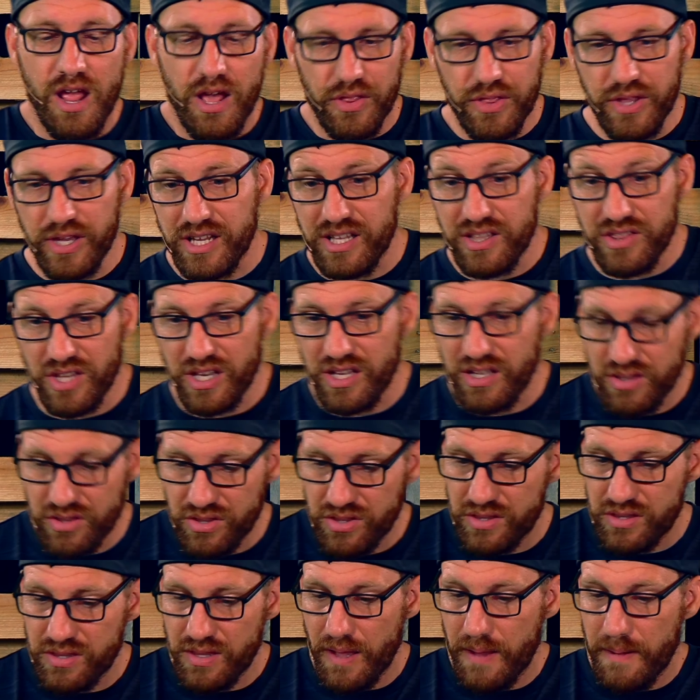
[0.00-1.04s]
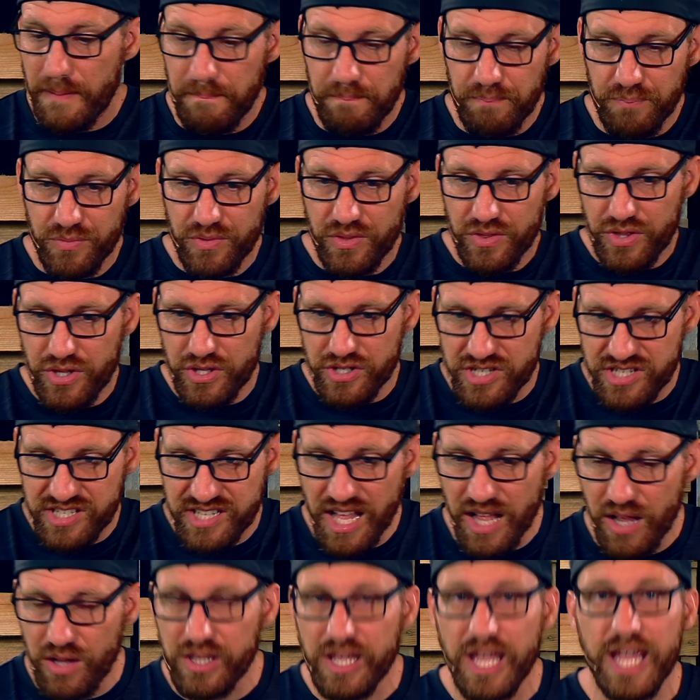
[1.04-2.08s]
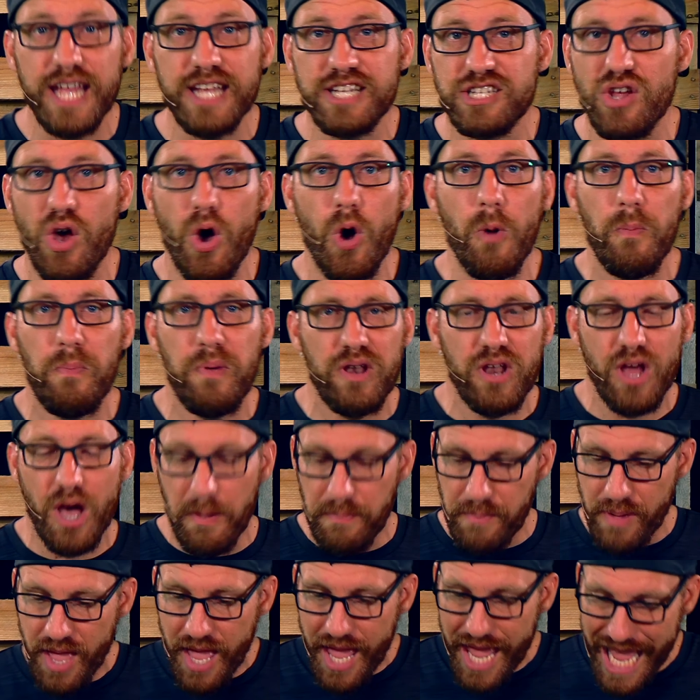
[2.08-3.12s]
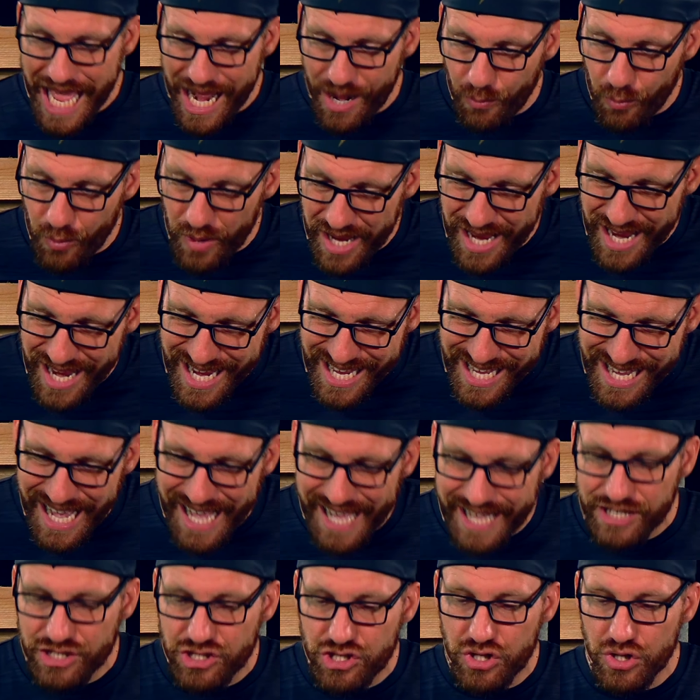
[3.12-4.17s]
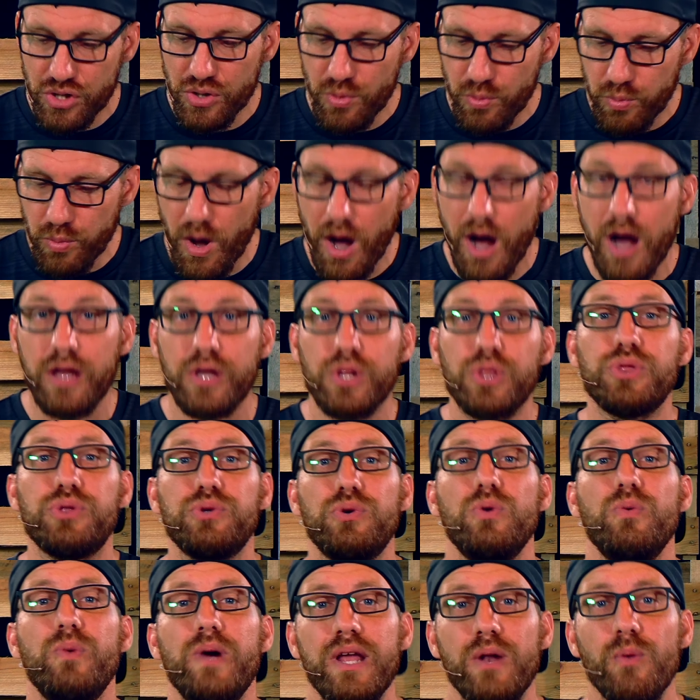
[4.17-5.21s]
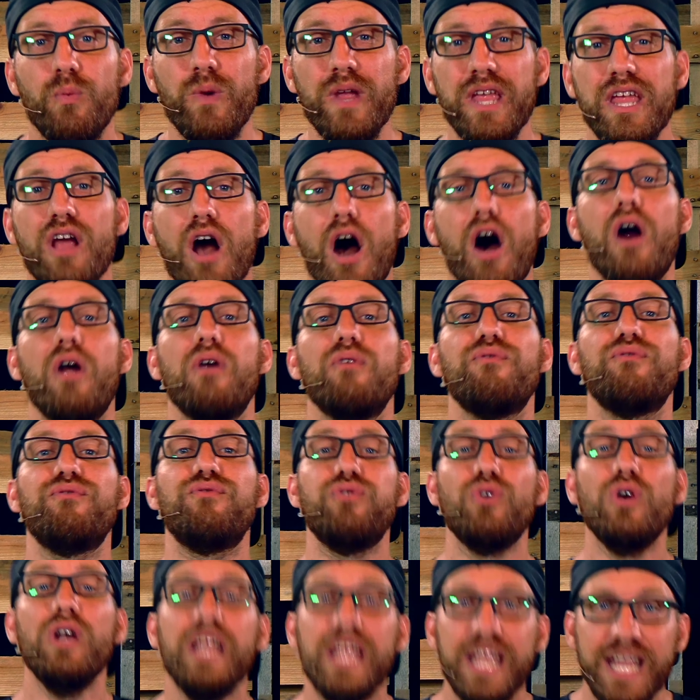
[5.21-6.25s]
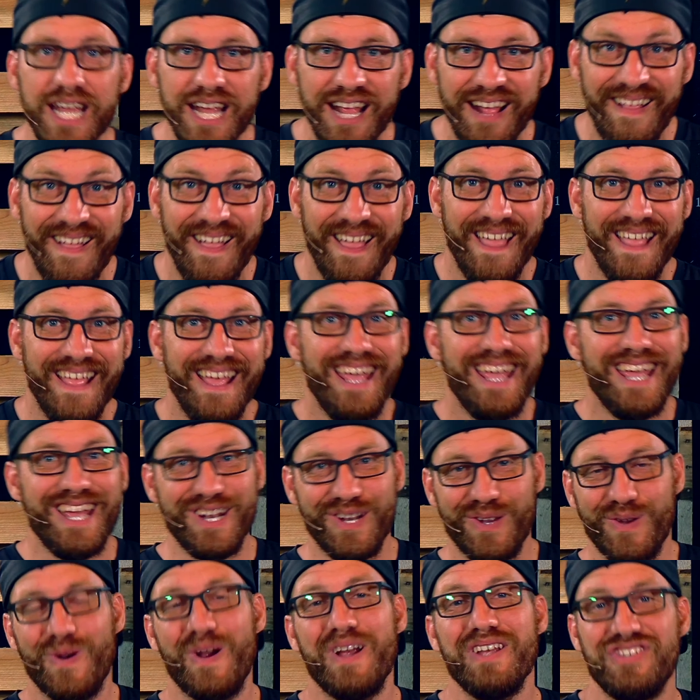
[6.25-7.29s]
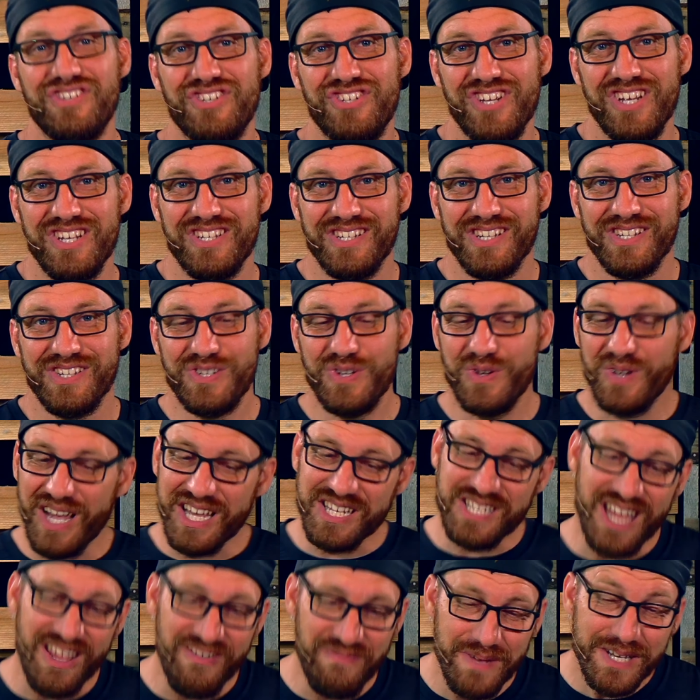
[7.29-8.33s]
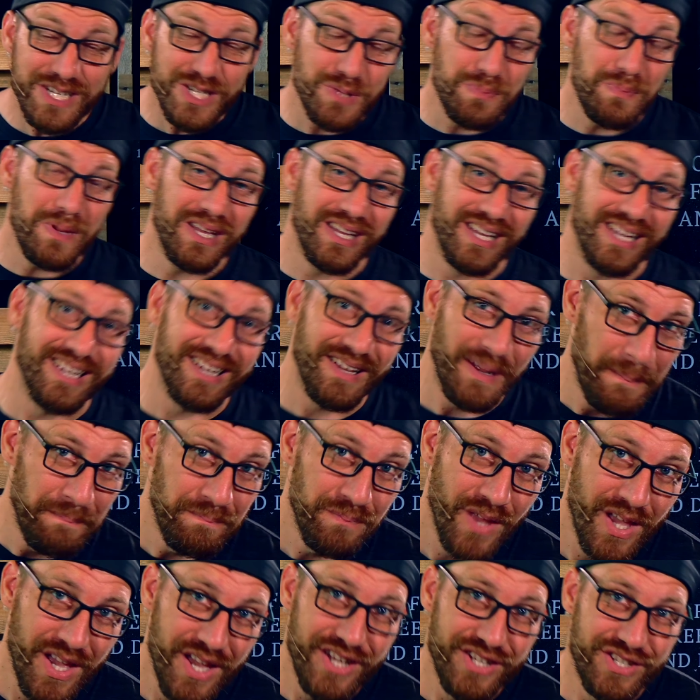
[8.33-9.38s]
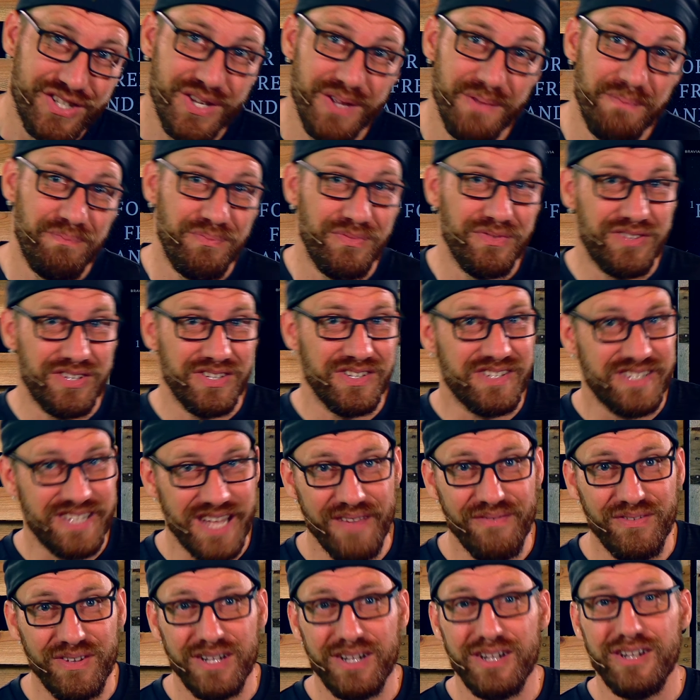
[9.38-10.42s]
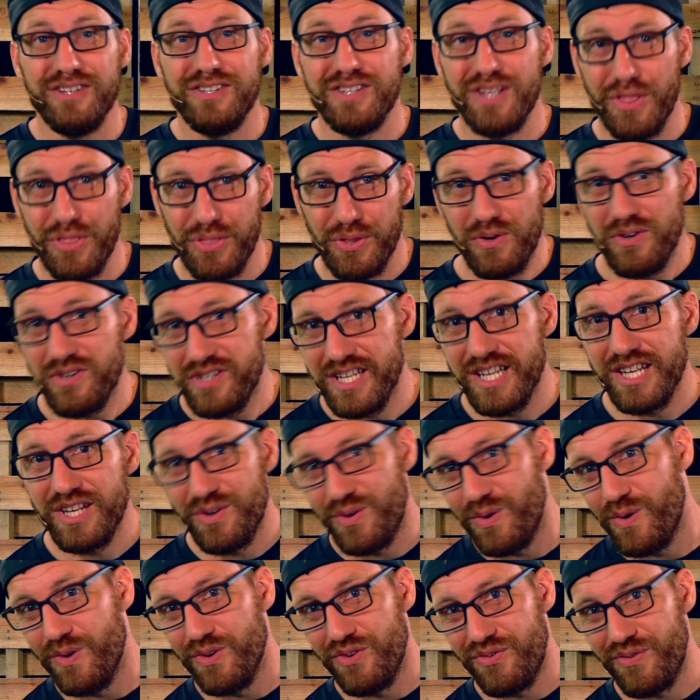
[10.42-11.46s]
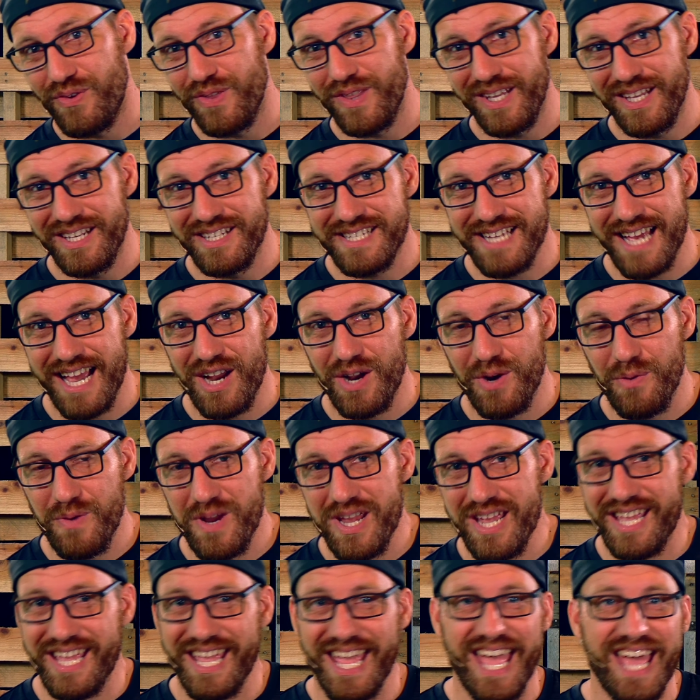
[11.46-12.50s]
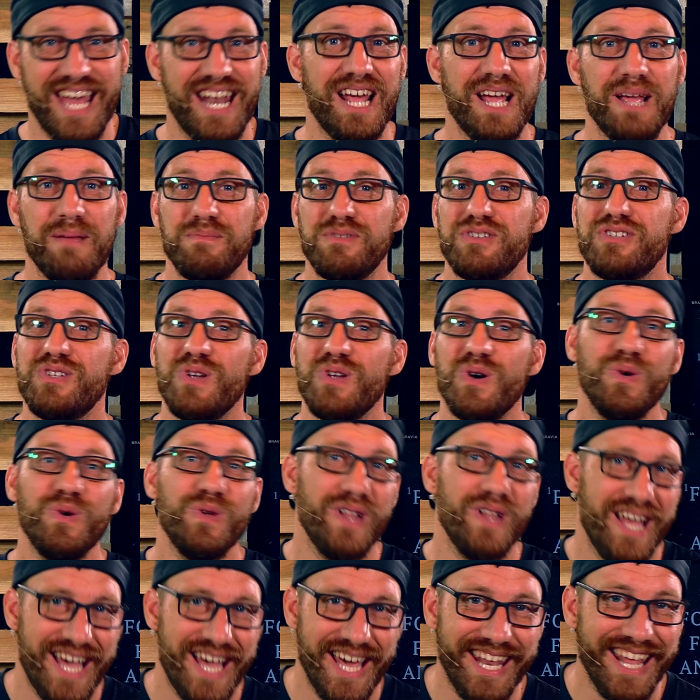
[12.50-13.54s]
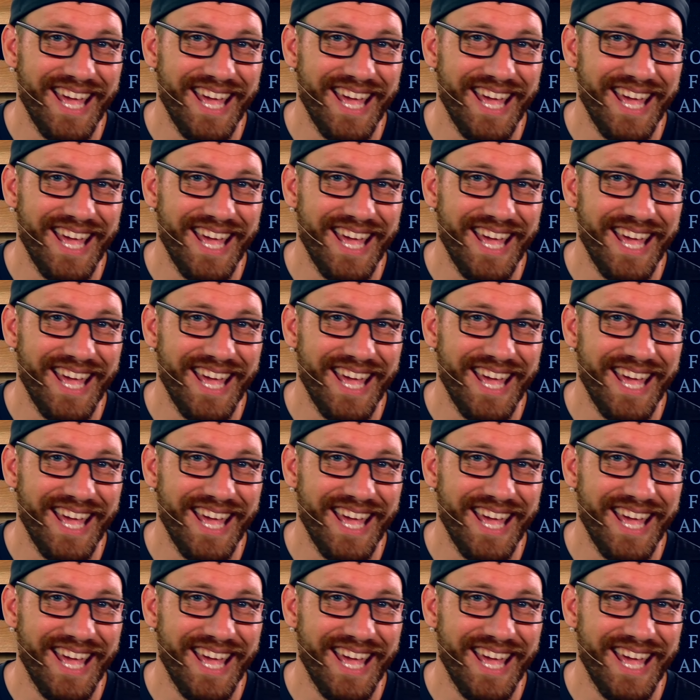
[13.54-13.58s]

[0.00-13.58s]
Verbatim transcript: The the the the cell gates opened up and we got to walk through it. We are free in Christ Jesus. You guys, I've been speaking to, to seven to 13 year olds for the entire week, and I'm so glad